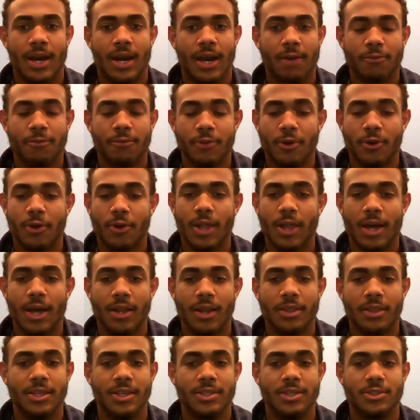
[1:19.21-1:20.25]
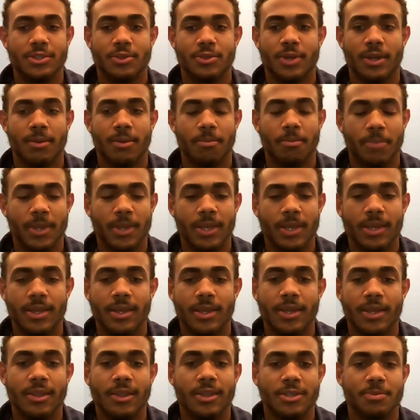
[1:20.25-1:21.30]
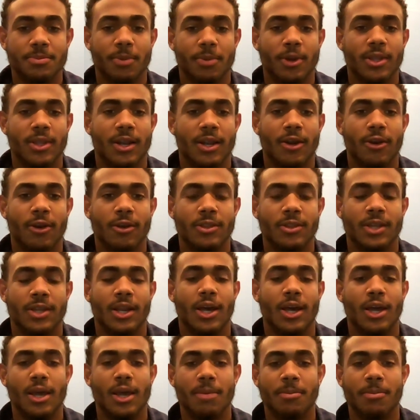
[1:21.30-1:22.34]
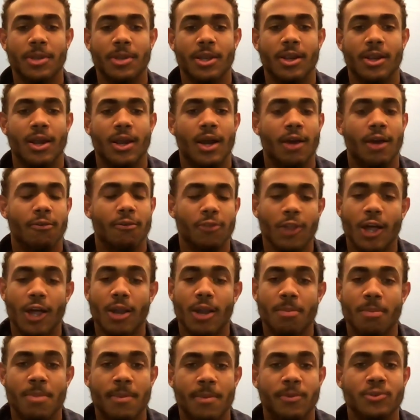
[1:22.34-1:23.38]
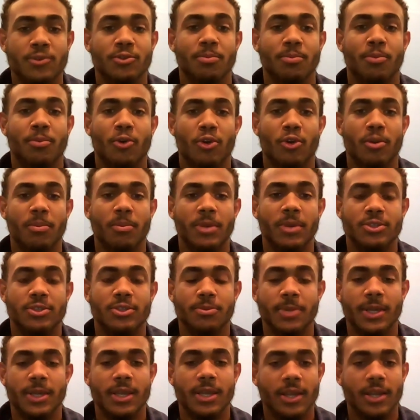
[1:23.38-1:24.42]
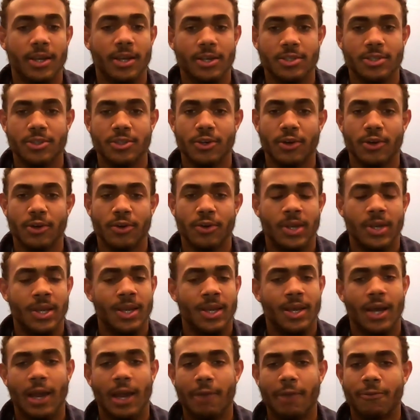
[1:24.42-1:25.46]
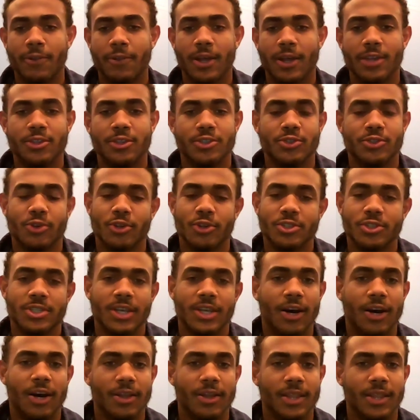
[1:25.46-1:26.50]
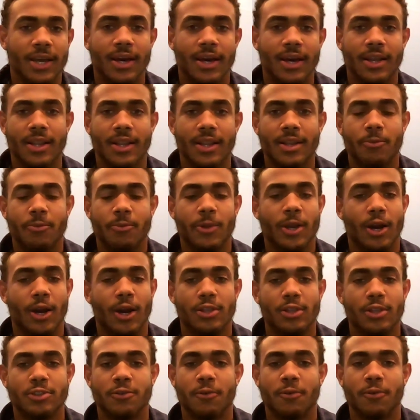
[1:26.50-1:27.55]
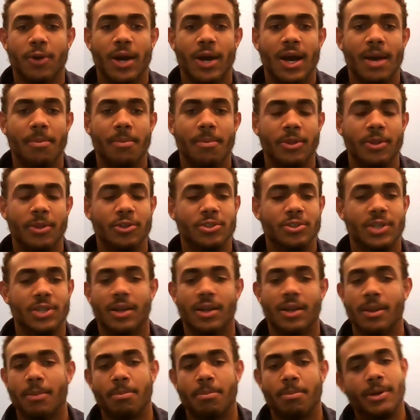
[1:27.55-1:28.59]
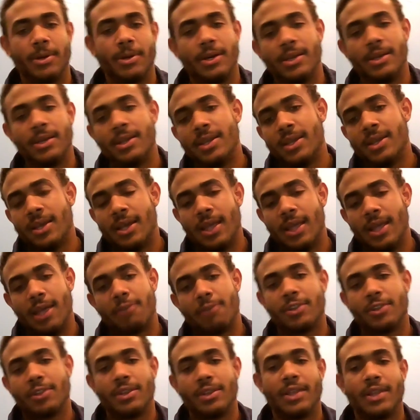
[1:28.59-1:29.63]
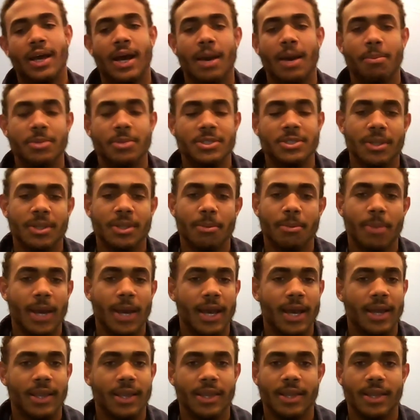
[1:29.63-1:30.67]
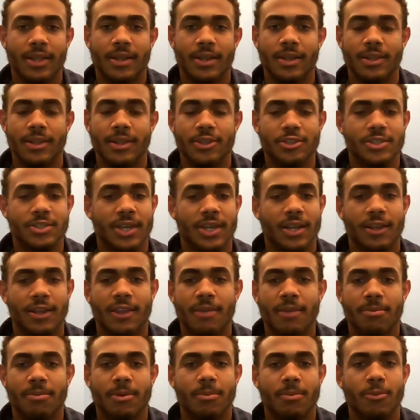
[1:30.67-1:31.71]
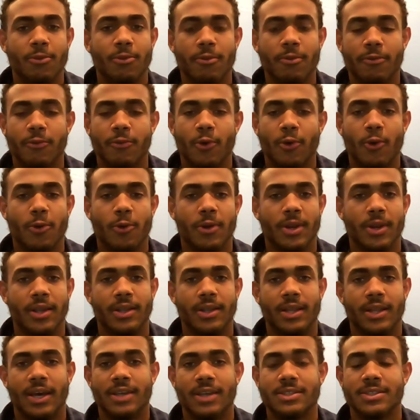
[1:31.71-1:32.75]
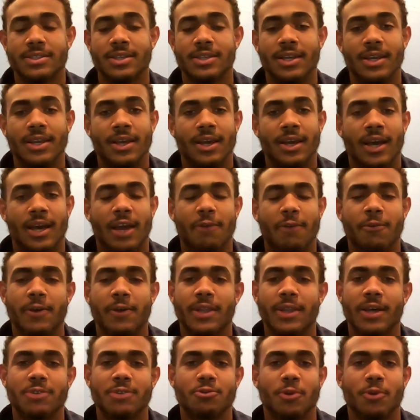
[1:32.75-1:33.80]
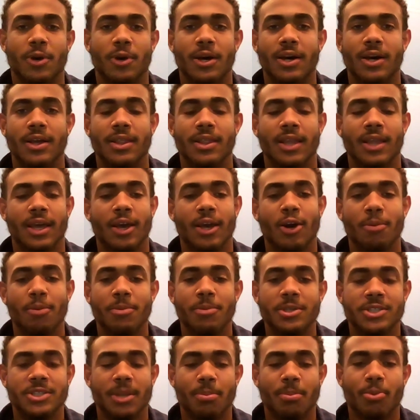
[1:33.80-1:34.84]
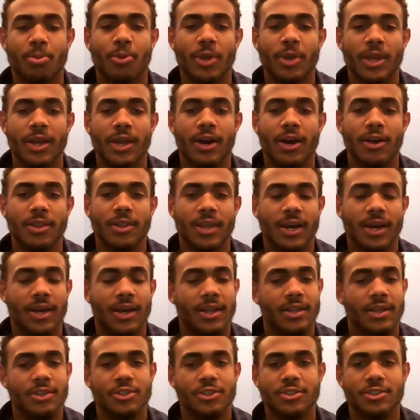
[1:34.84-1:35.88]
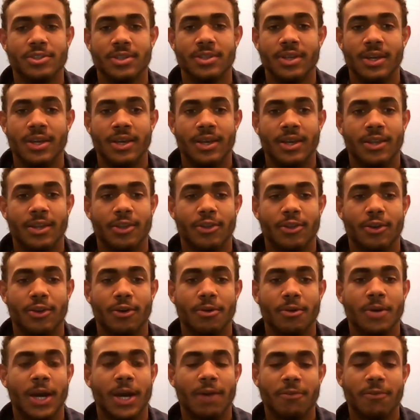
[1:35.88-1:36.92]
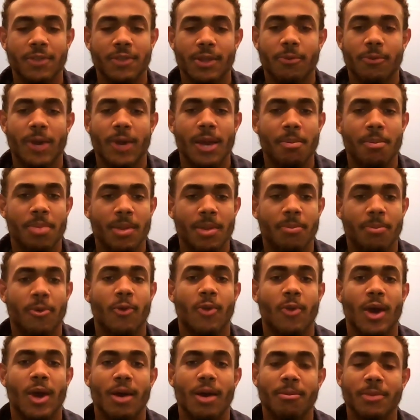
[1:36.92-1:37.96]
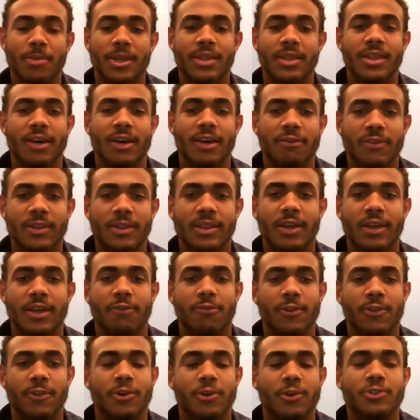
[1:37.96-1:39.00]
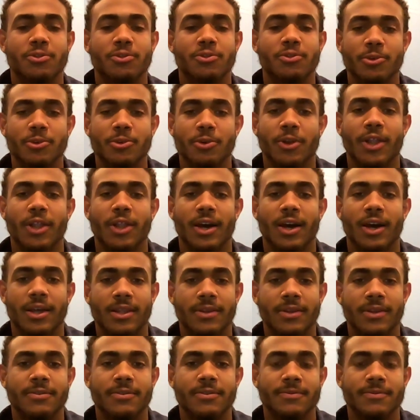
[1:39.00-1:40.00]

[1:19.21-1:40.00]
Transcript: I've done a lot of things to kind of be in the spot that I am here. I have a lot of people supporting me to be here. So I feel like just trusting all that, and regardless of what happened, just kind of like put everything that happens in the bag and just kind of keep on moving forward. And I feel like that's what like helped me separate all that. And just, you know, having the right people around me definitely contribute a lot.